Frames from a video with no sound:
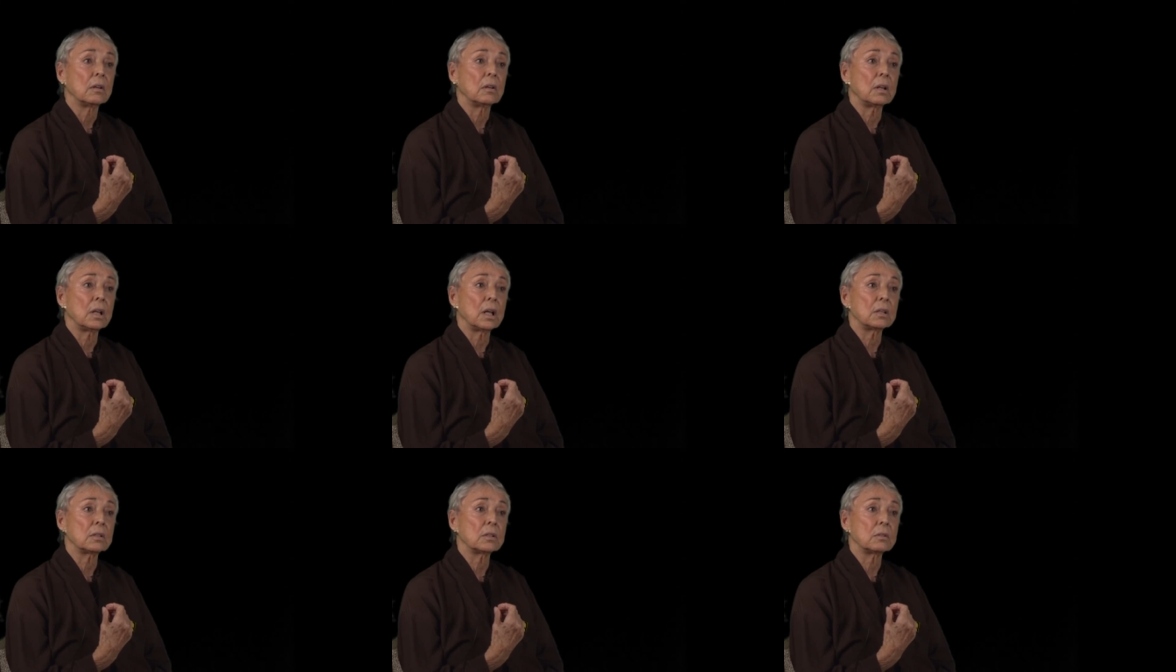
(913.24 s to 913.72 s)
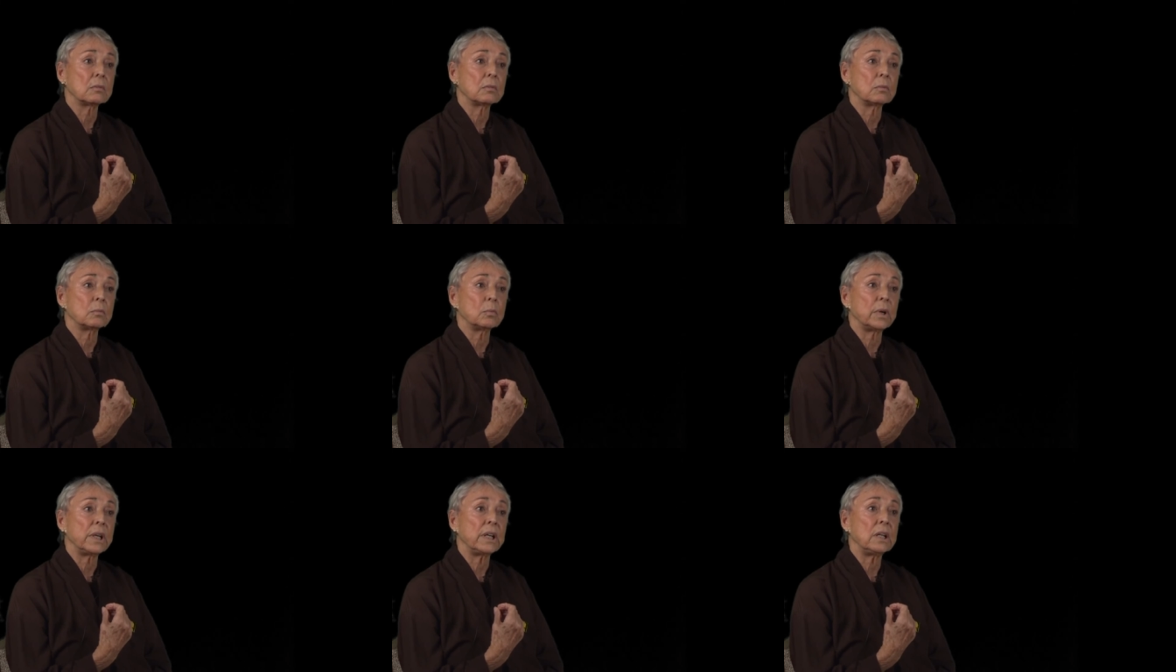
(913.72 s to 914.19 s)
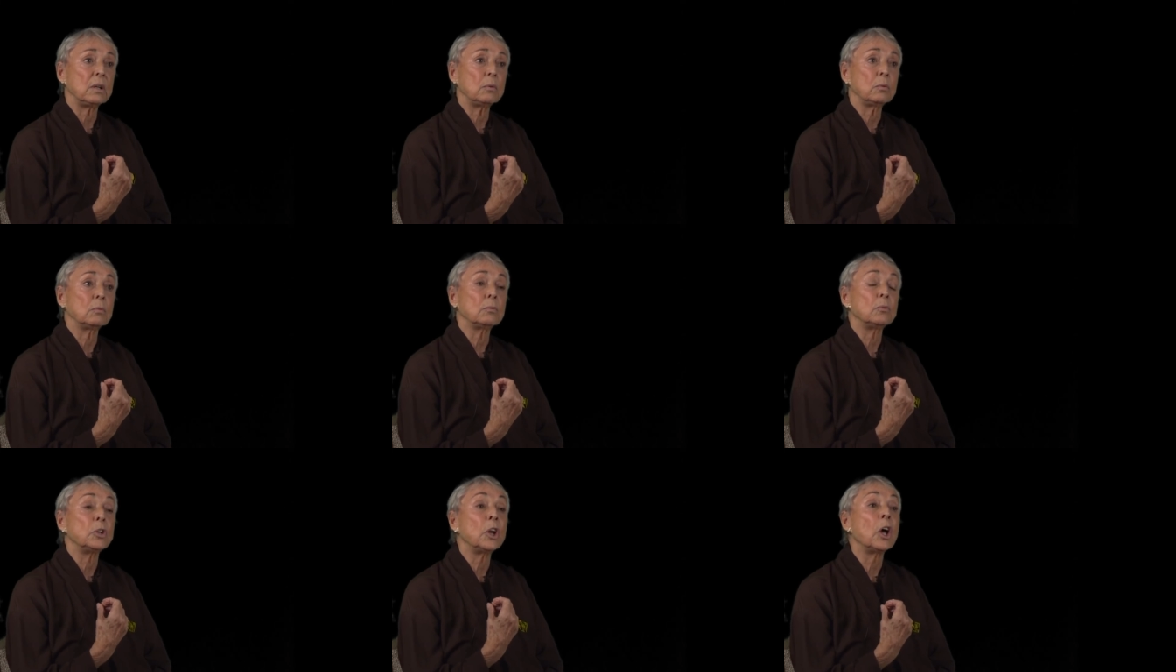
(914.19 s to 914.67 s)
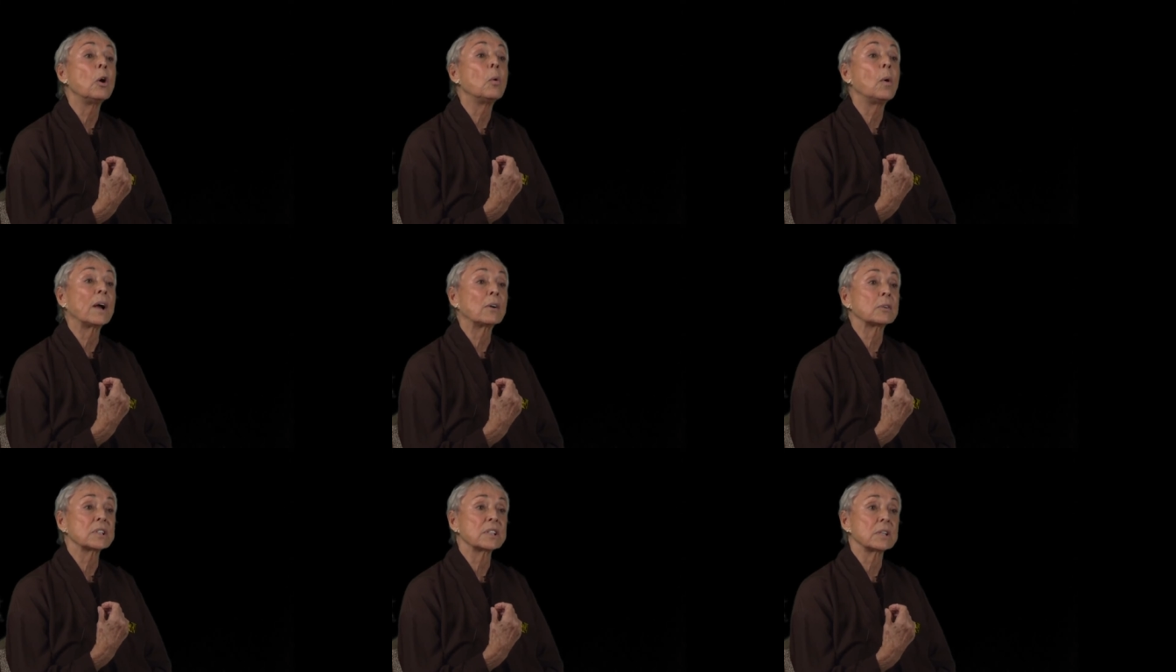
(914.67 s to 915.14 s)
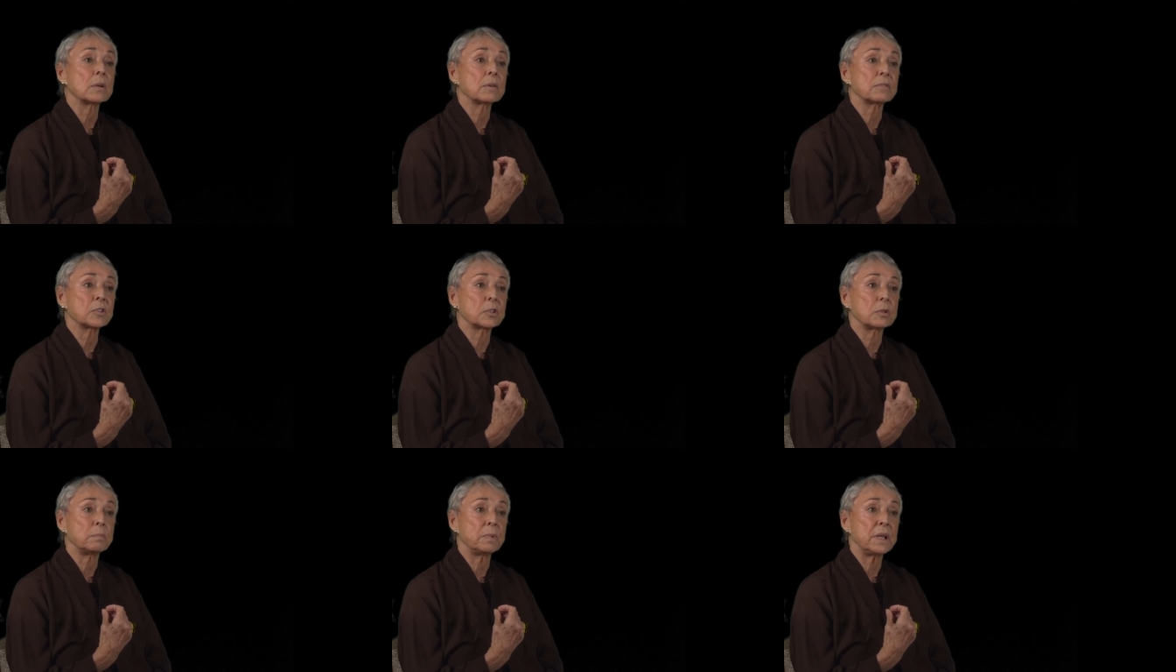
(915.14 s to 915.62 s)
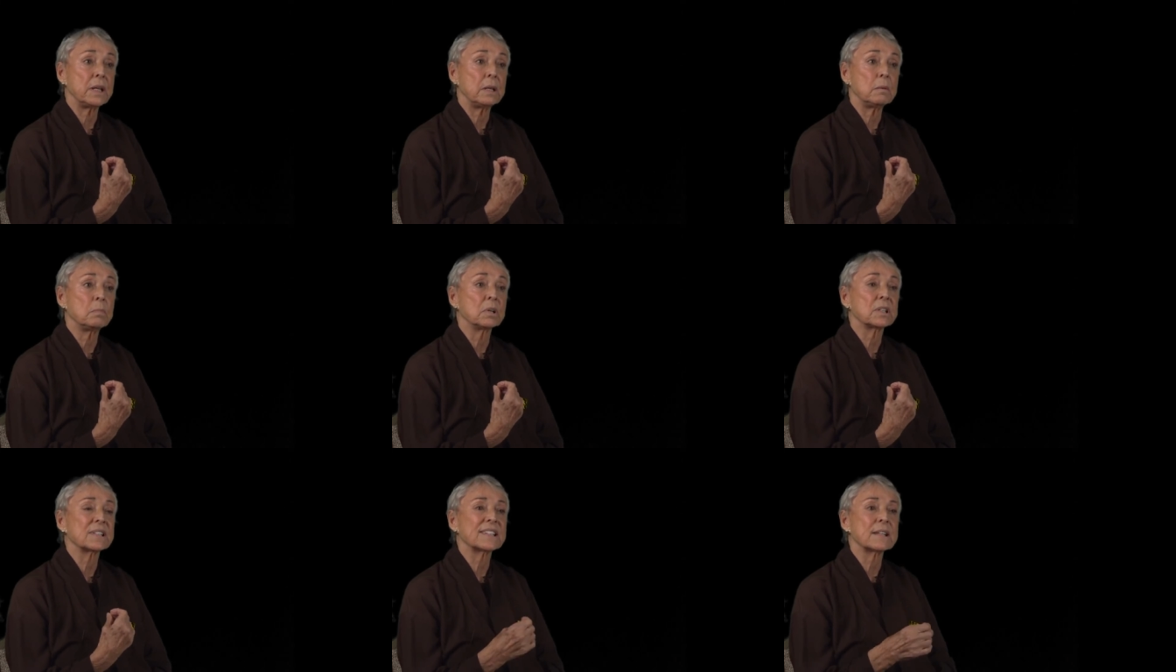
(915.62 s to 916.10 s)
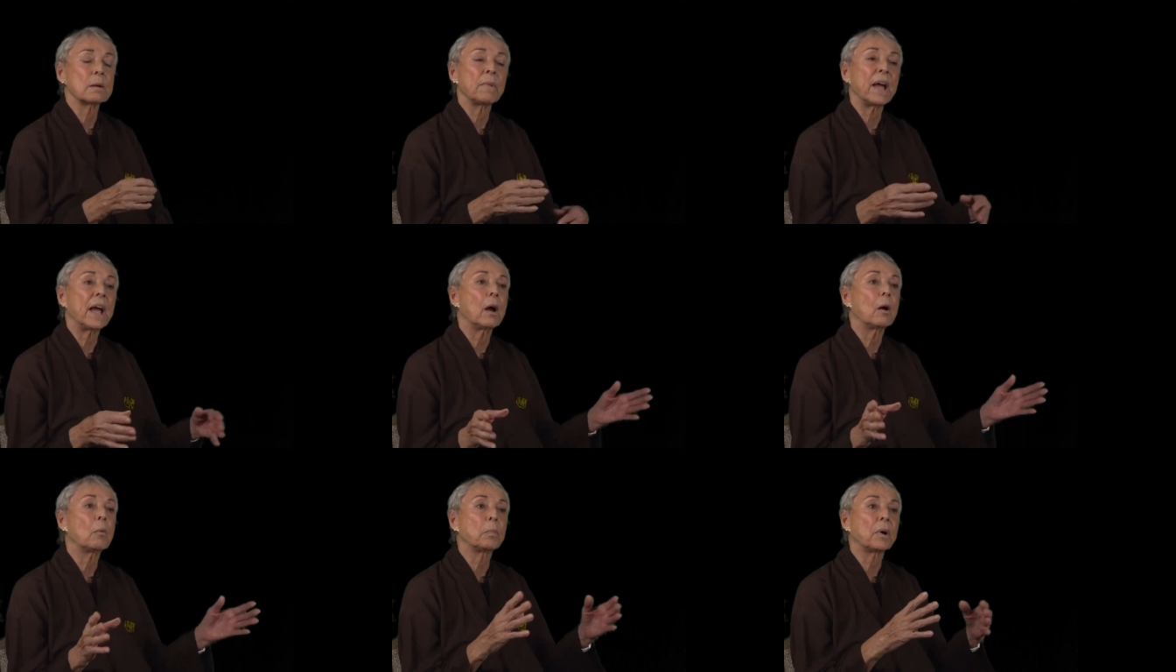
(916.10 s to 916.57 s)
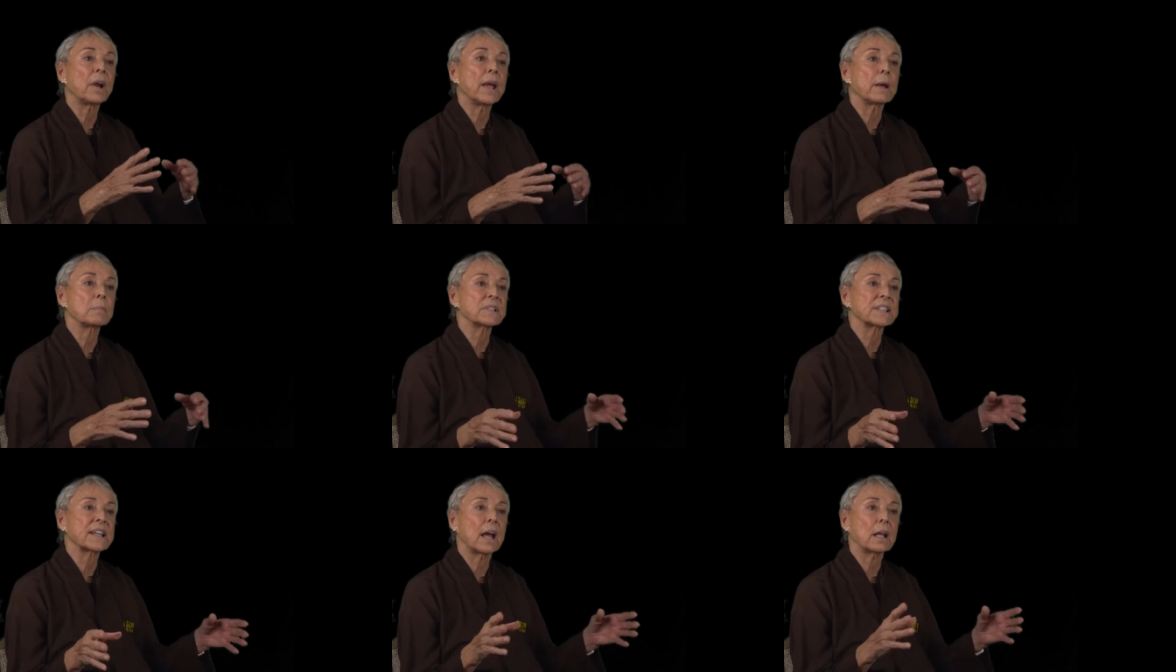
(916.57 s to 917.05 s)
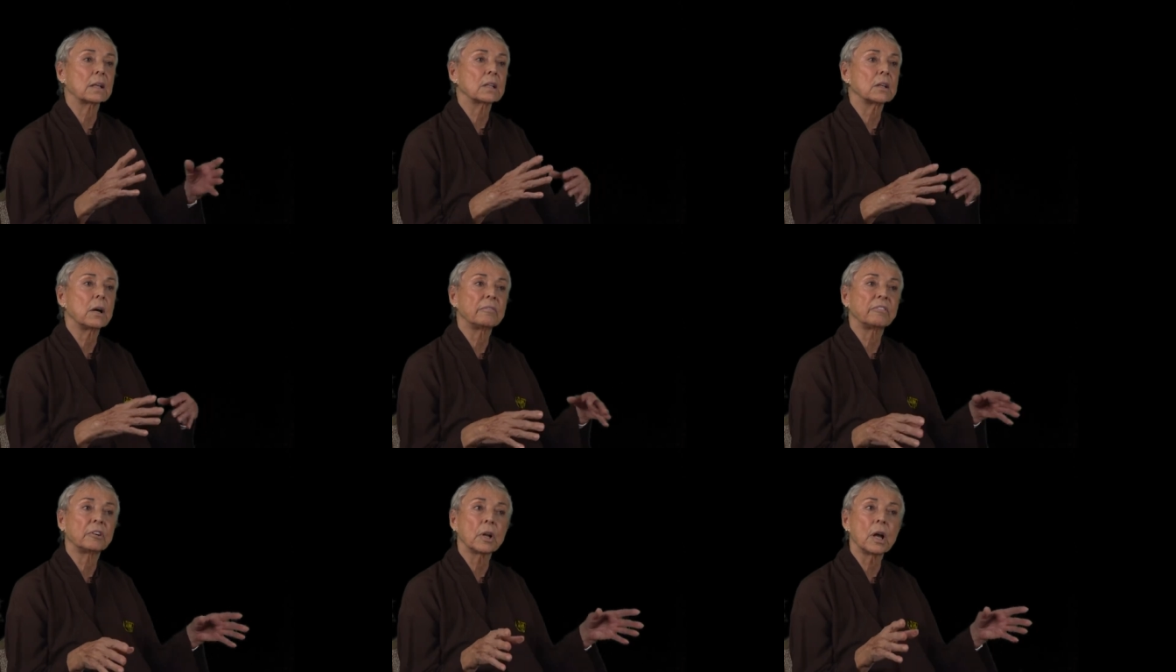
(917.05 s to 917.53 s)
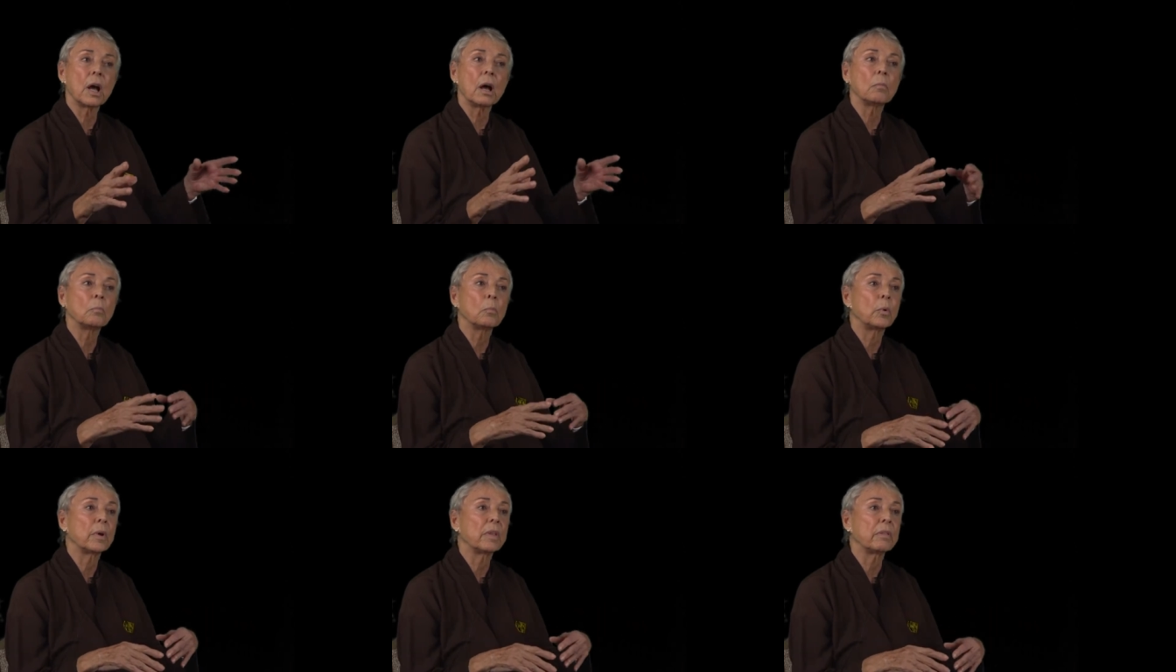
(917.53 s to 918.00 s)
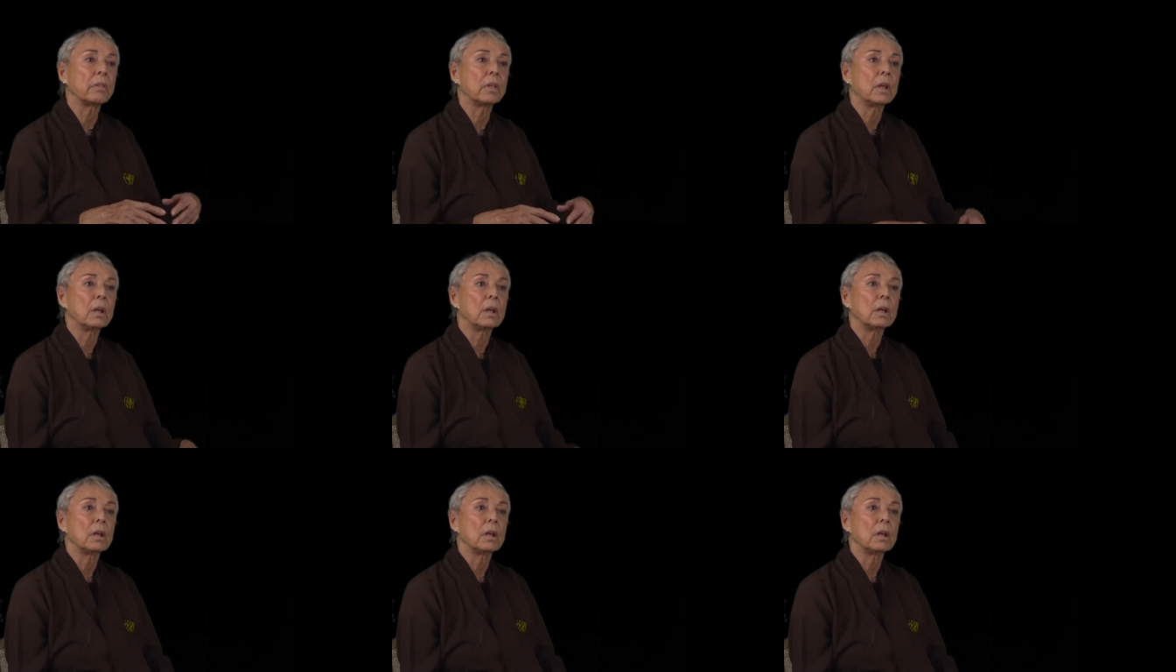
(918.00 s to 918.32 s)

that we know ourselves to be, but somehow perhaps got covered up with,